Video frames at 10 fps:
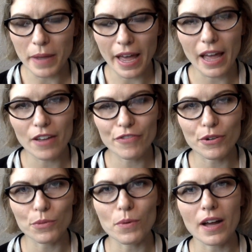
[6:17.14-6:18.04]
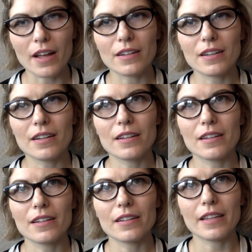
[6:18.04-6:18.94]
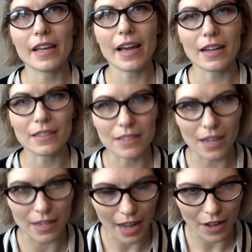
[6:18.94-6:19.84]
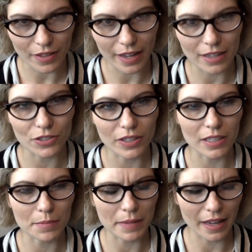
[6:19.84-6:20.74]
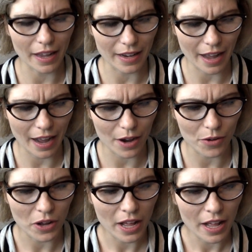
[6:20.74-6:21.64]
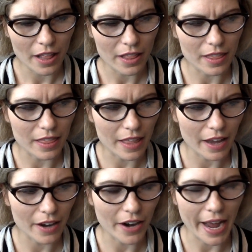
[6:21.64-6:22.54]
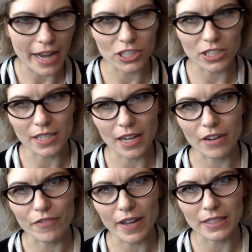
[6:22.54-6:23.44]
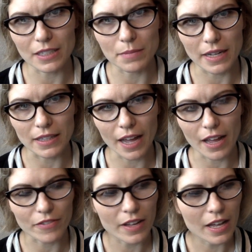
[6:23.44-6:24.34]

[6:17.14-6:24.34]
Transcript: pay for what they had done, how they had treated me, and how their actions had affected my life.